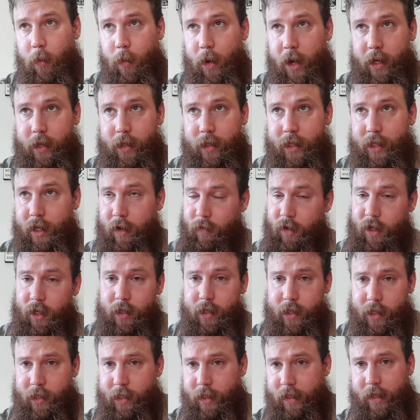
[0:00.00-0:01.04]
weighs
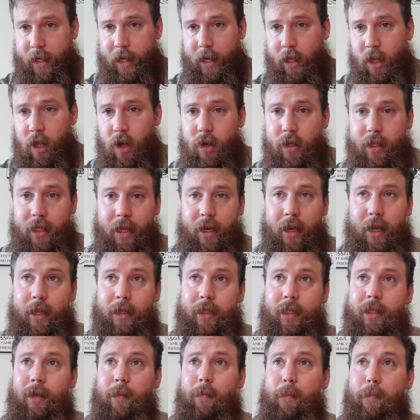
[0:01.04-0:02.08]
76 kilos and
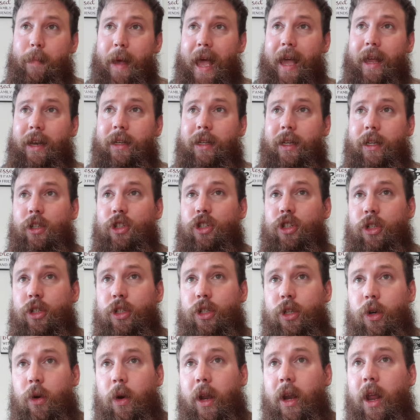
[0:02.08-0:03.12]
add some band tension
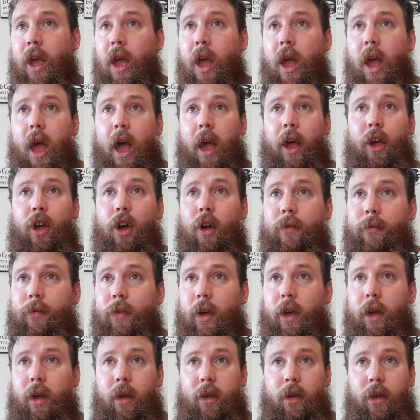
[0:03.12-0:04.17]
to it and go
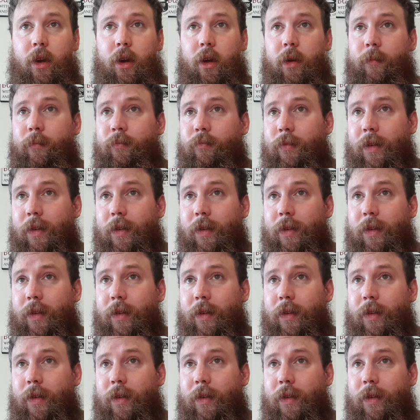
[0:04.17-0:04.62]
for